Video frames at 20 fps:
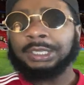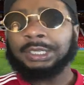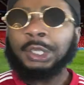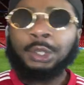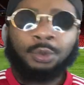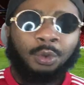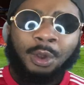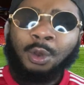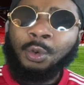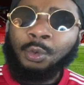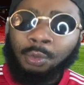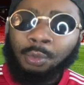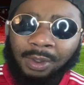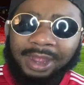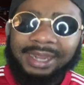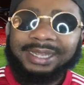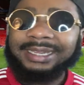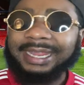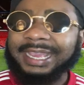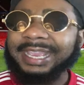He will
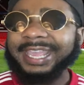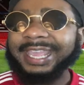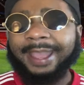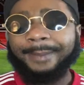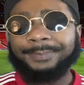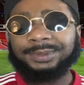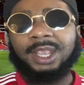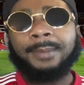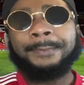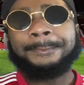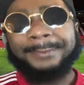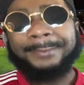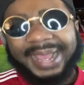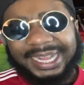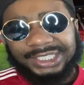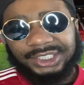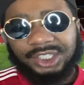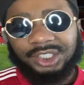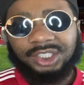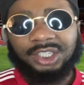one day captain
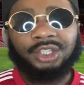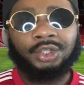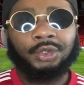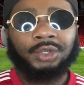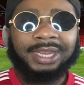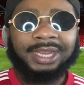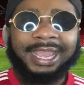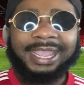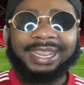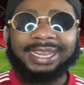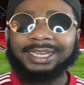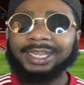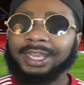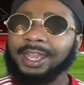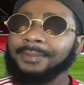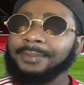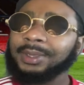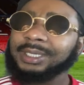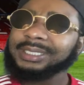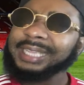Manchester United.
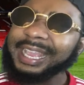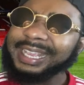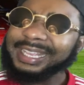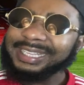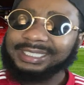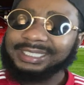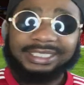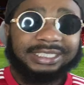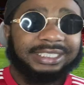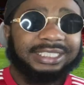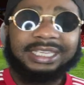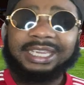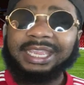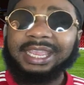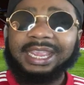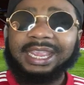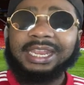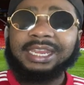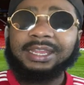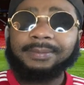Because I can see
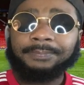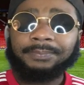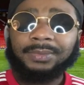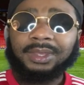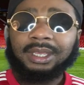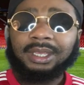it in him.